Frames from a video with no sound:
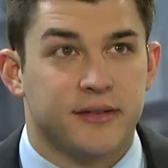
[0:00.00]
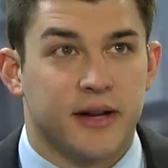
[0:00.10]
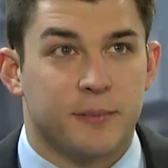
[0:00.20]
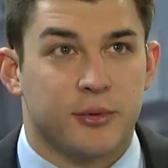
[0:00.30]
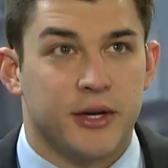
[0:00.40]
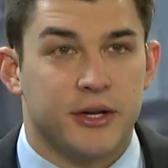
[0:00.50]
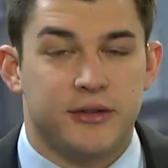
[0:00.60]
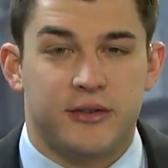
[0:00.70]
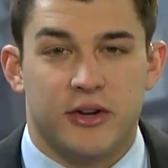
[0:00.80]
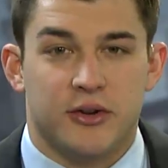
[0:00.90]
like a pretty
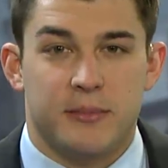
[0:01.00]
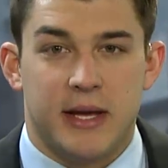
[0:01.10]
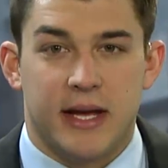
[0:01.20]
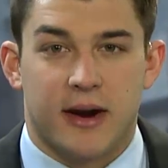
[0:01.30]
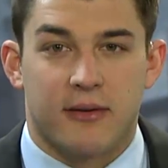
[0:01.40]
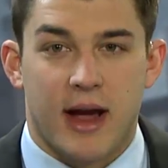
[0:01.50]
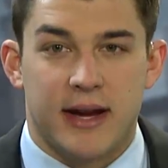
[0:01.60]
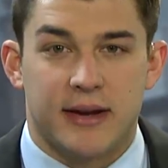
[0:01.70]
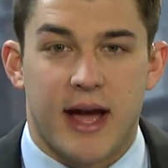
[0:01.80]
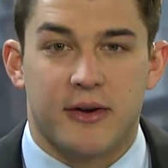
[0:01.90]
good deal to me. All
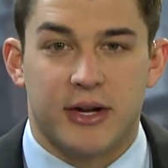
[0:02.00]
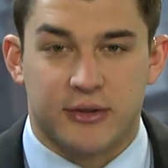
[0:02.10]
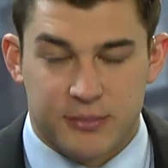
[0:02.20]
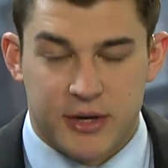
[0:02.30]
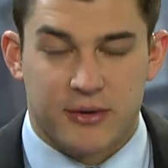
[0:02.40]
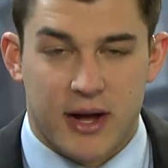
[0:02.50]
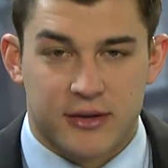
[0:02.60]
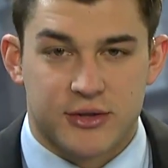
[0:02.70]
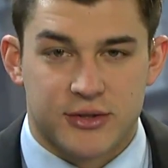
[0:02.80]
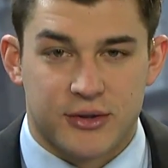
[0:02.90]
right, now here's
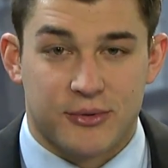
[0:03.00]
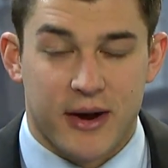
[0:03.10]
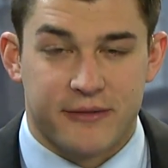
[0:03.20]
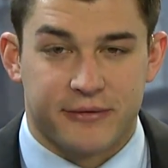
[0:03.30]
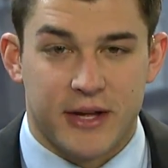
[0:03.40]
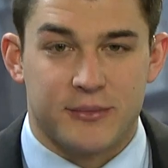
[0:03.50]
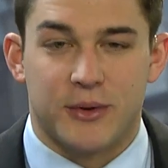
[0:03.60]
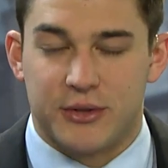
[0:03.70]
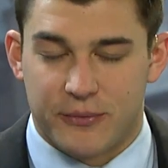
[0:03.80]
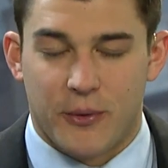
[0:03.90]
meteorologist Craig Flint
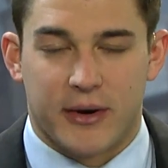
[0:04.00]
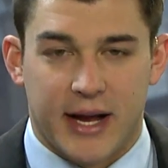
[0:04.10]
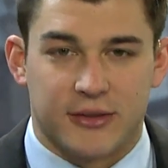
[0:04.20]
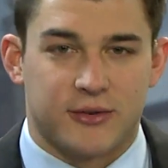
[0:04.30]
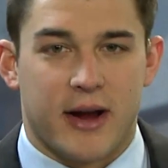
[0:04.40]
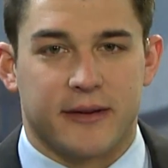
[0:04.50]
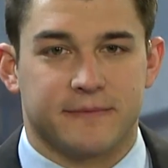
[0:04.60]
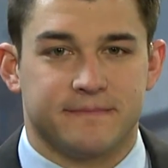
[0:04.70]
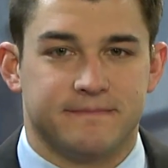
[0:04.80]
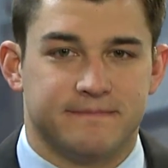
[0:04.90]
with your forecast. Craig.
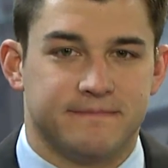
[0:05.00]
All right,